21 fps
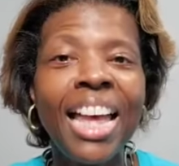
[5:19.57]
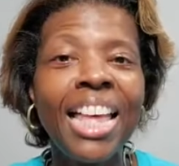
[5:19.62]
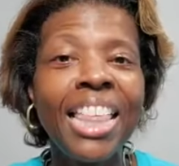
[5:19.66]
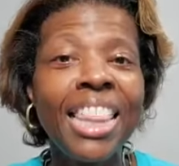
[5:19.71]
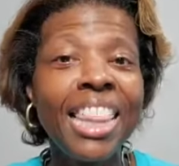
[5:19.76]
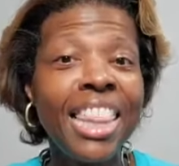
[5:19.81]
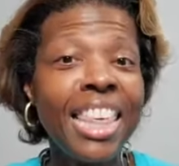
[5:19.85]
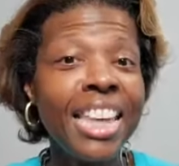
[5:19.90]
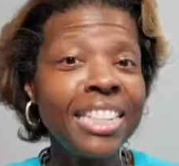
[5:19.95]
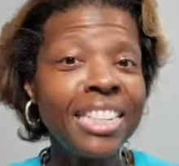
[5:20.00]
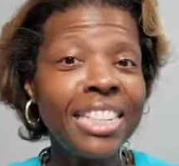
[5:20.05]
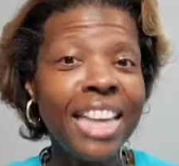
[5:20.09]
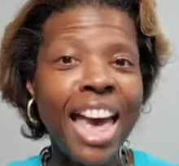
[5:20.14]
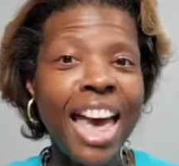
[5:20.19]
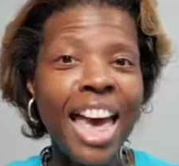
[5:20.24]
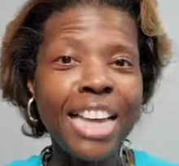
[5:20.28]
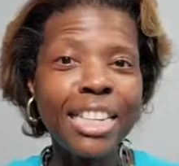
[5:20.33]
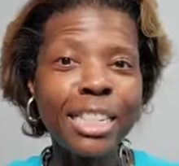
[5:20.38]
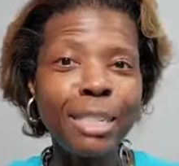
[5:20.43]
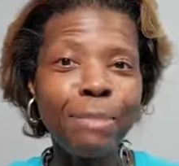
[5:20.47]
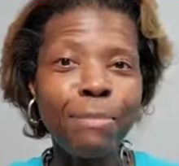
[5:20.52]
This
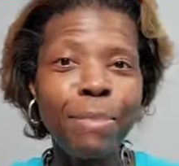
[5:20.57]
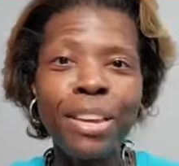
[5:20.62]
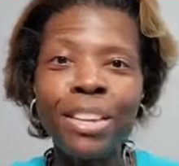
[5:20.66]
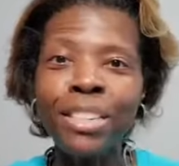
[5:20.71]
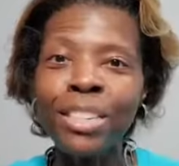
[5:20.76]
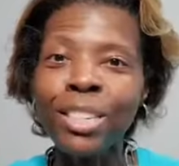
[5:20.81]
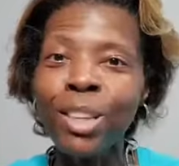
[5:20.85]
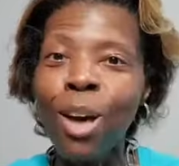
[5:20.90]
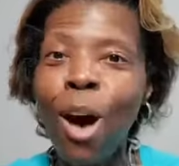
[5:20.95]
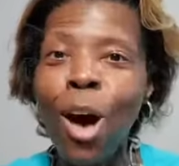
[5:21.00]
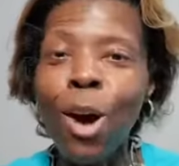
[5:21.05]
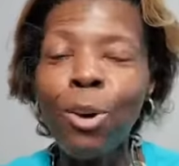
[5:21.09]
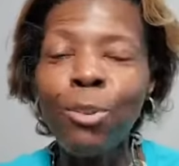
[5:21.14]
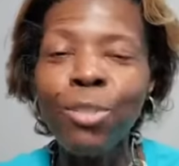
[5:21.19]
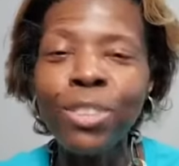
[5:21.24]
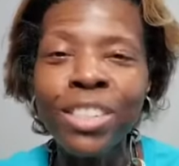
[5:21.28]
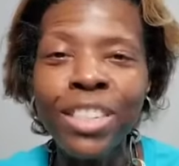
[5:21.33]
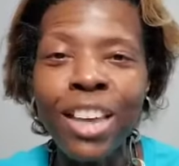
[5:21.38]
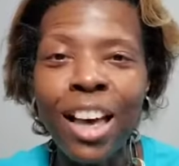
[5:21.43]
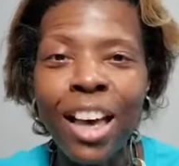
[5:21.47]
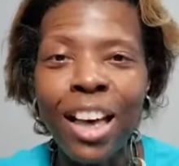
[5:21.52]
has been Talk
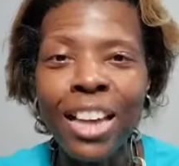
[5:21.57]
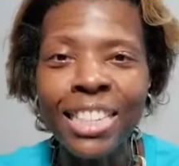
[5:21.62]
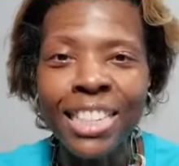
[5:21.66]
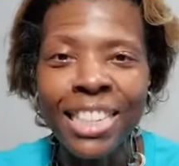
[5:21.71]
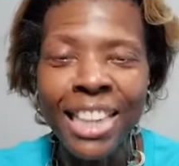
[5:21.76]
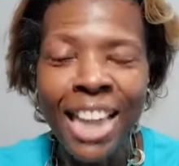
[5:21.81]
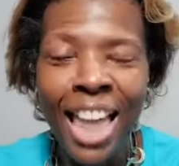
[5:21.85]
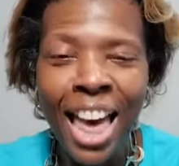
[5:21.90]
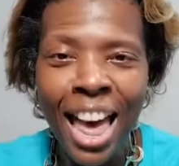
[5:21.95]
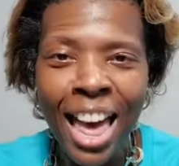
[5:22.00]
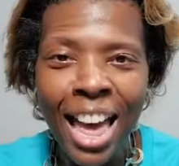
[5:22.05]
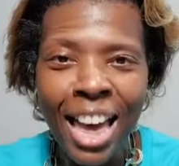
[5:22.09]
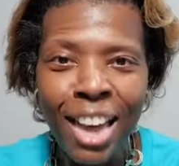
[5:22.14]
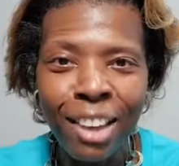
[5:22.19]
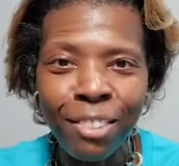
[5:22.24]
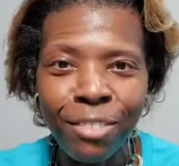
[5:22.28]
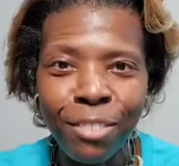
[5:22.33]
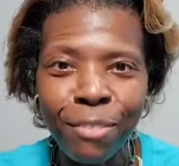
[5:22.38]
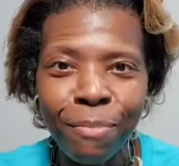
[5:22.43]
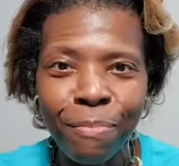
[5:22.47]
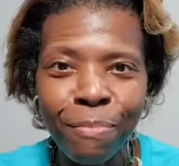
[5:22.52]
with TAS Live.
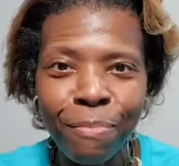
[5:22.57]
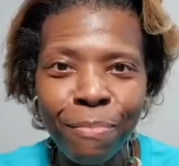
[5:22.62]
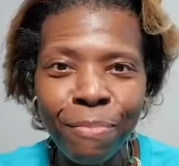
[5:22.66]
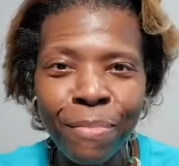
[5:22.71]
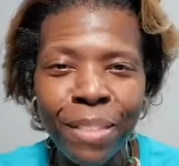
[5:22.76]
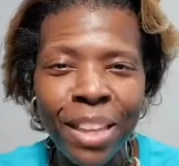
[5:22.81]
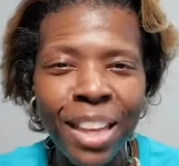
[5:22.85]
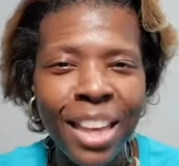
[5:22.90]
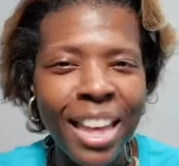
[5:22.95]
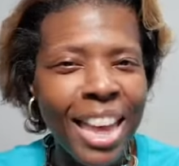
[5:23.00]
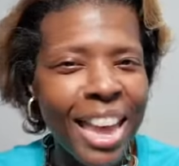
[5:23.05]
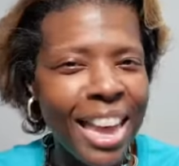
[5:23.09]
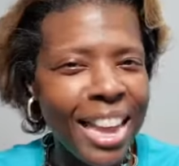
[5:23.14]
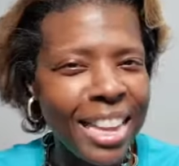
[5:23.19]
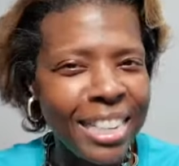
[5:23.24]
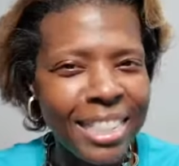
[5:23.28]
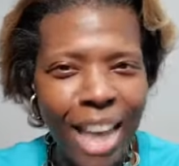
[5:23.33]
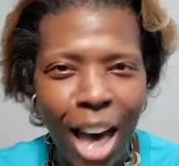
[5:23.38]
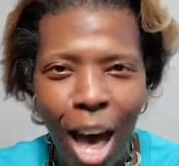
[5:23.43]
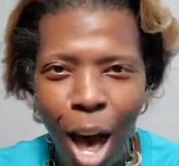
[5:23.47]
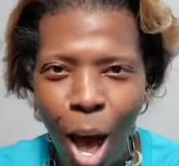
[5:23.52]

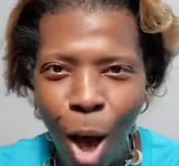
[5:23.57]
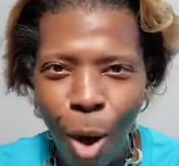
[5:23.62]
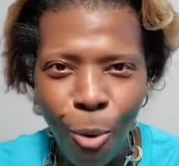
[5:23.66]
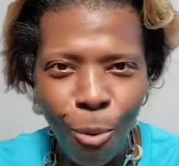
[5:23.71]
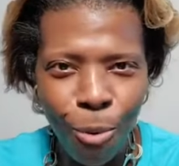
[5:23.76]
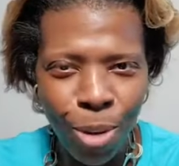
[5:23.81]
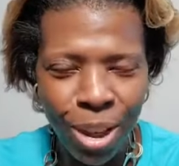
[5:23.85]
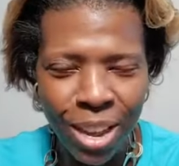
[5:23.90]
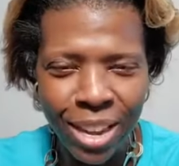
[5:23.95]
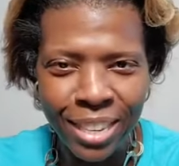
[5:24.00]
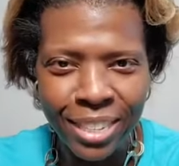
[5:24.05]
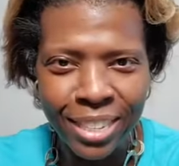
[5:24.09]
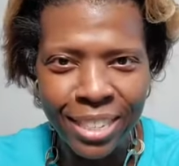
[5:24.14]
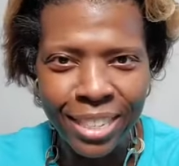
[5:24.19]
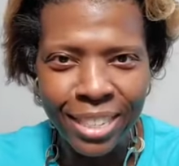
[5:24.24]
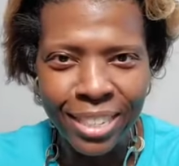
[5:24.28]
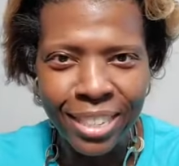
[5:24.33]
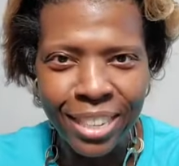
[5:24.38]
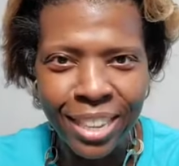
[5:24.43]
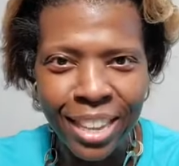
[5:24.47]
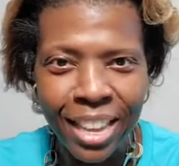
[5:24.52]
As
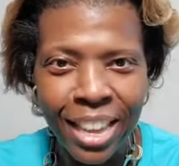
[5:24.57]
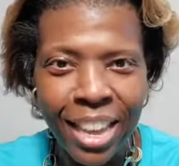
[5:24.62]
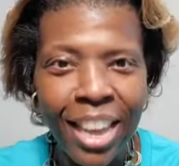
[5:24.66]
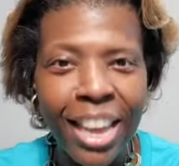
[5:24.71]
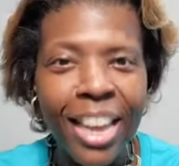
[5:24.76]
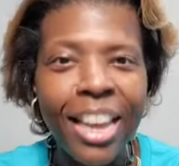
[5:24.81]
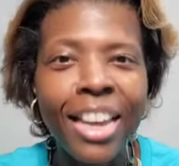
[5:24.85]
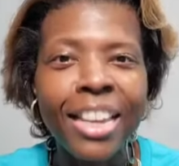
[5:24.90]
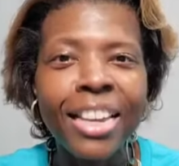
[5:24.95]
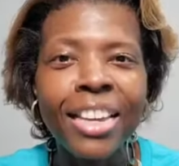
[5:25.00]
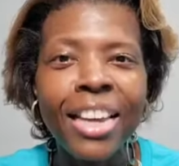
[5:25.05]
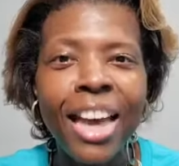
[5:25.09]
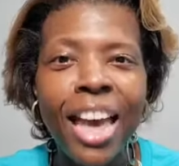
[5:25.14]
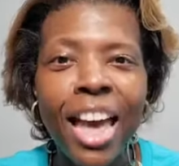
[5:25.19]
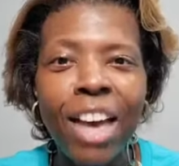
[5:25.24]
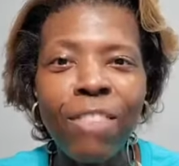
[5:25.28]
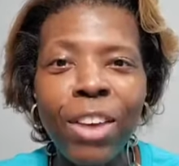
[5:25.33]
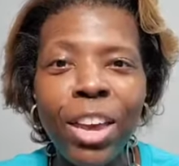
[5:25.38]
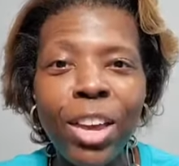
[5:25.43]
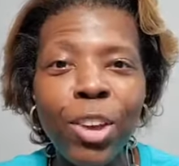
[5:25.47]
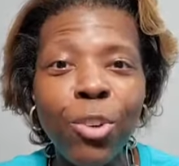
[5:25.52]
always,
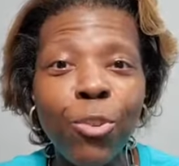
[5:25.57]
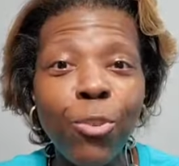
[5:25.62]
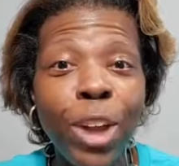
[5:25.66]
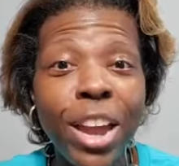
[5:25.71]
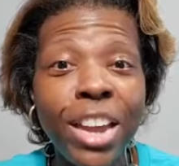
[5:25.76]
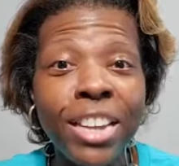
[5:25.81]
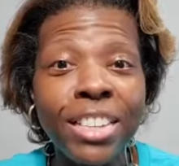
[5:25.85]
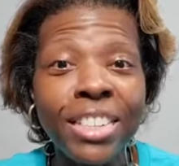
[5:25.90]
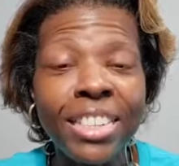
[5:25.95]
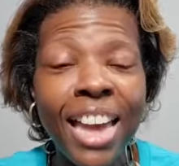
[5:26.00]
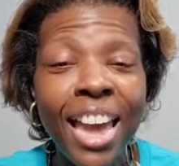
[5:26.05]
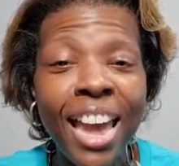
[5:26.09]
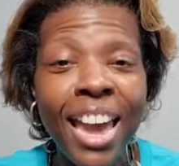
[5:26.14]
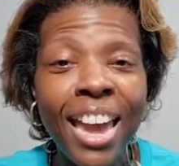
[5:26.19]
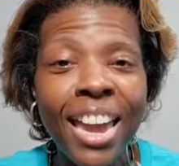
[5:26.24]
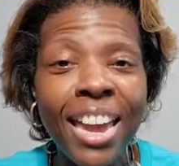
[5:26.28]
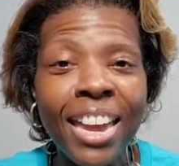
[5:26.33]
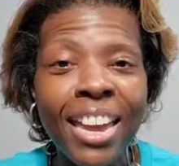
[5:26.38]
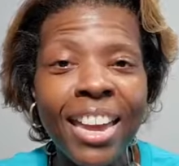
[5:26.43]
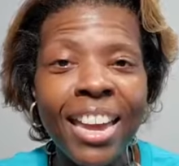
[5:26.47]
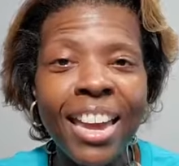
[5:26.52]
have a great
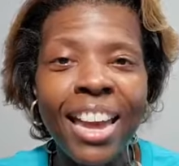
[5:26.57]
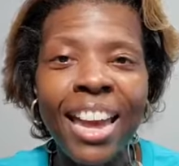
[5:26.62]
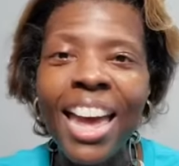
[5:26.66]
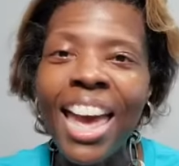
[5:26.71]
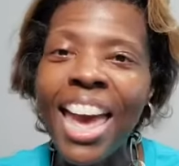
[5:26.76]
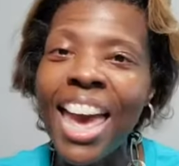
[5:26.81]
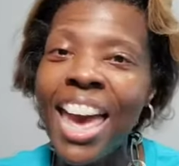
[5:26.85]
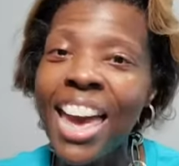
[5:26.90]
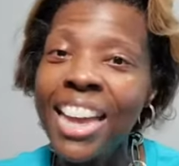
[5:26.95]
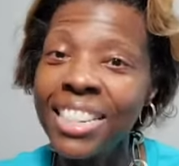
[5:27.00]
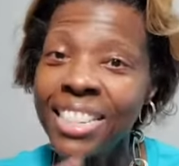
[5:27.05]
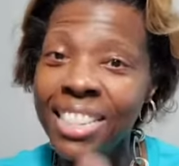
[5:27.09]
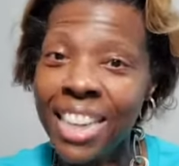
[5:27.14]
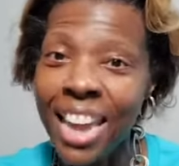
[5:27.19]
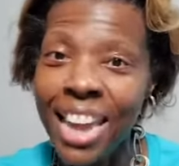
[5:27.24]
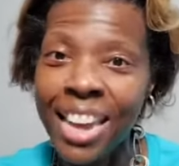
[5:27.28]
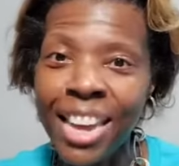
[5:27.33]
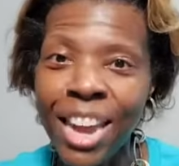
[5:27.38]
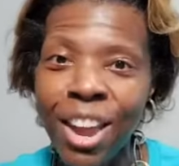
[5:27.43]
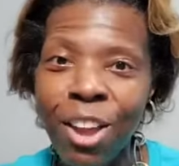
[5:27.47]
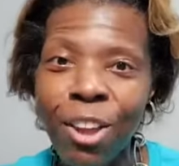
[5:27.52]
day and
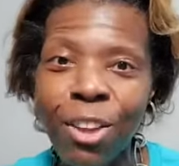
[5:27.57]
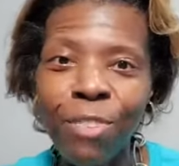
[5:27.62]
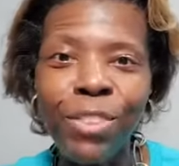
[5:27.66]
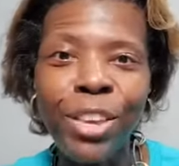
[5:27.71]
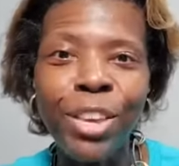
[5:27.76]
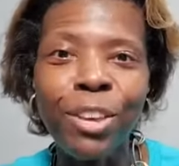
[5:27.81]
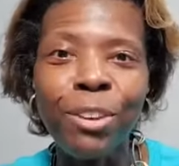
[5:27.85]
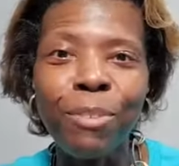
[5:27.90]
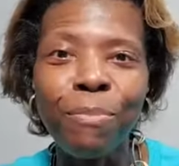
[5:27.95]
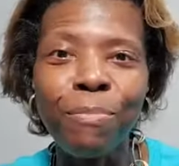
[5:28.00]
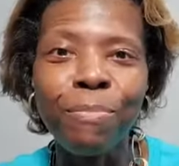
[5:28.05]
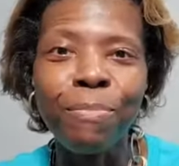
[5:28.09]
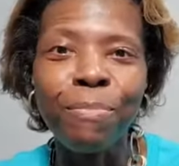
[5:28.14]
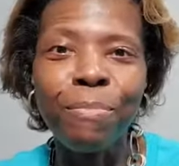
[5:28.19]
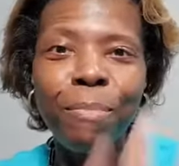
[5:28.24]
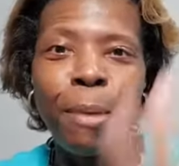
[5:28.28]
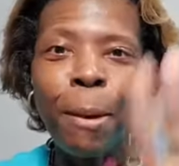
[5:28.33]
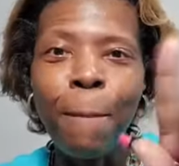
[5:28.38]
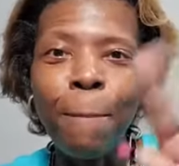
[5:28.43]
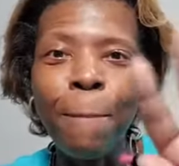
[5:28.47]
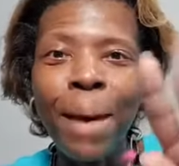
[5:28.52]
take care of you.
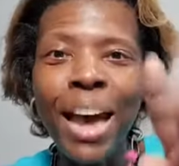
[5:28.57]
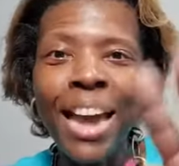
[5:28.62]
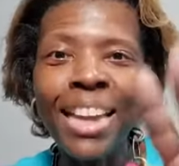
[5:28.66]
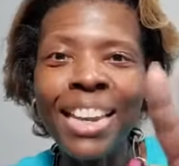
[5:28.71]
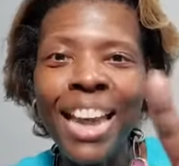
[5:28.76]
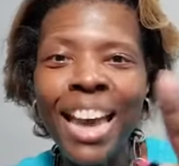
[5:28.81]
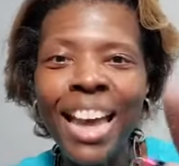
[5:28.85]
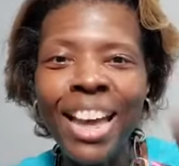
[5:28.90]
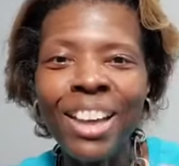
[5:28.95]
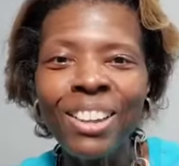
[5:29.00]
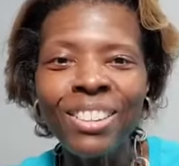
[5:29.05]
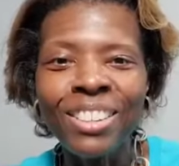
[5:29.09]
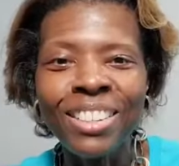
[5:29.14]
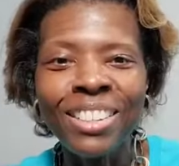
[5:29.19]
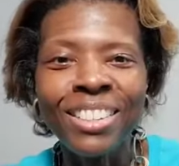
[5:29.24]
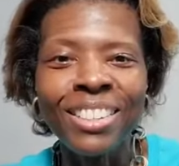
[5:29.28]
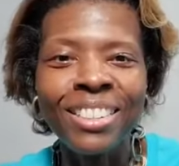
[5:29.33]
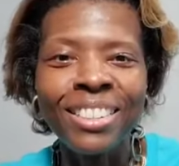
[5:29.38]
Bye now.